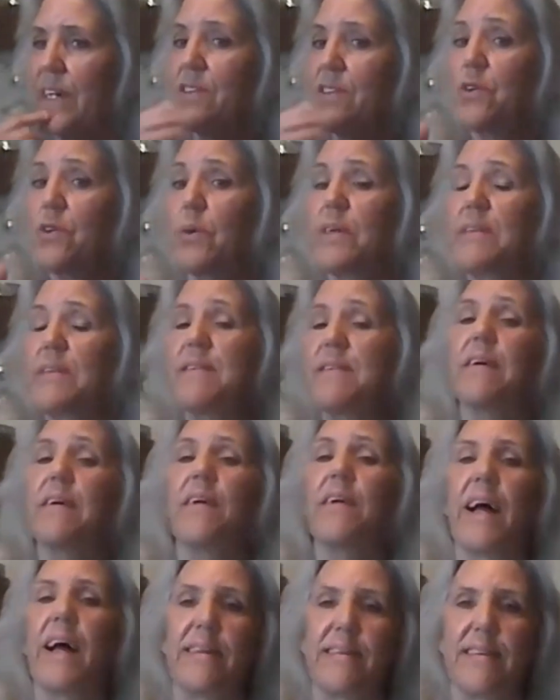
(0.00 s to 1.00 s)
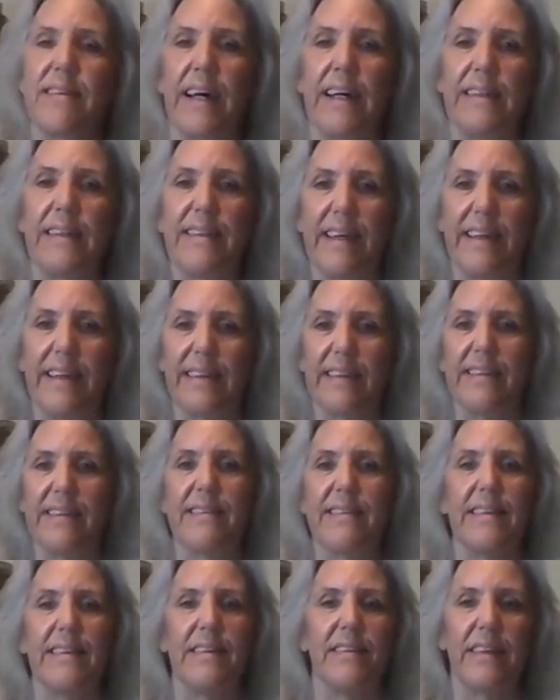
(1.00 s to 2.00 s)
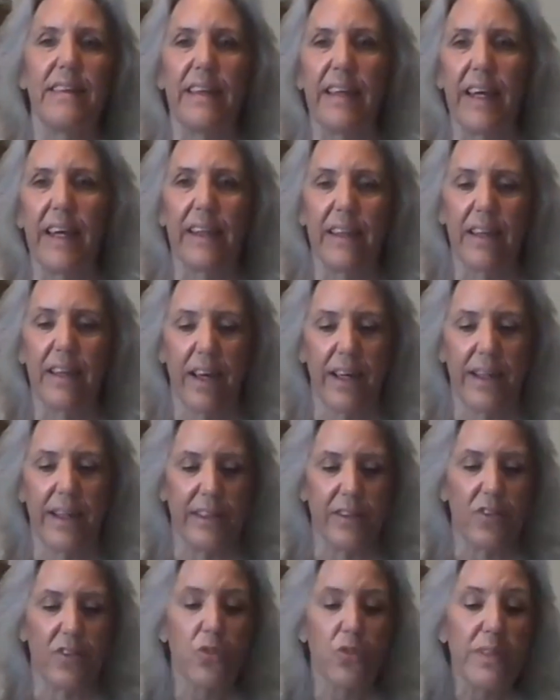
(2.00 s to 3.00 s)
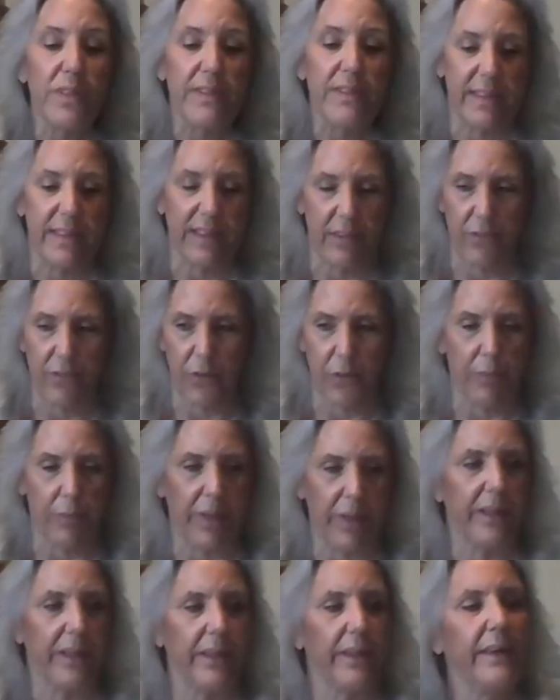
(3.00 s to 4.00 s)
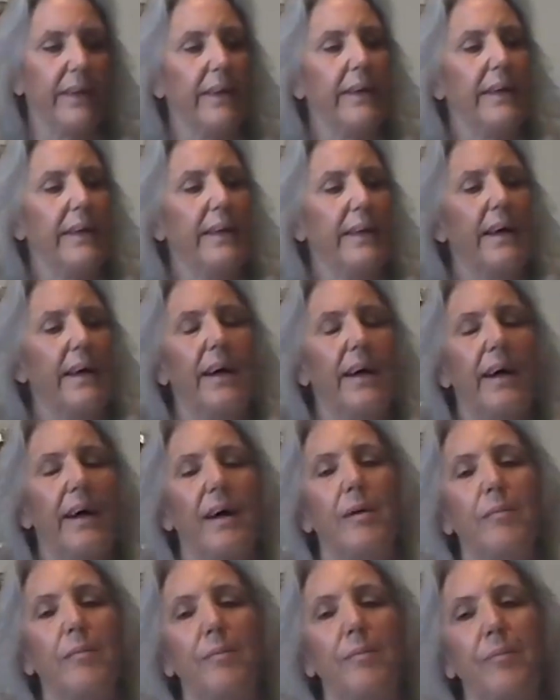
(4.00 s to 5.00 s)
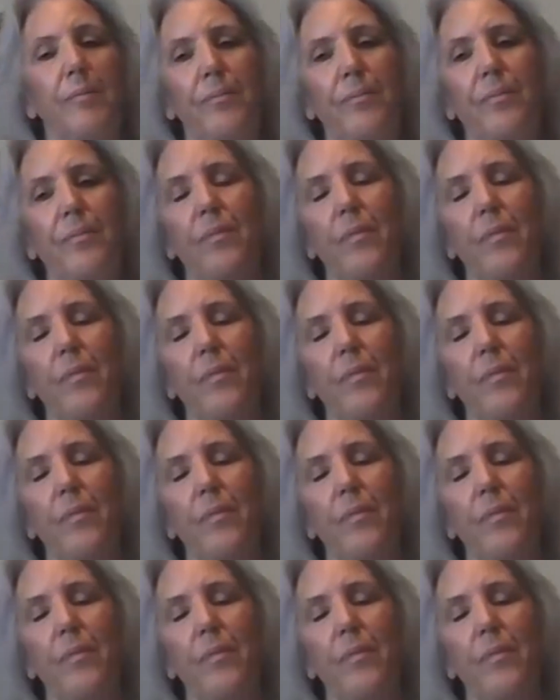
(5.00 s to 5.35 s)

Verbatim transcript: So it still has that tendency to get kind of twisted for me. Um,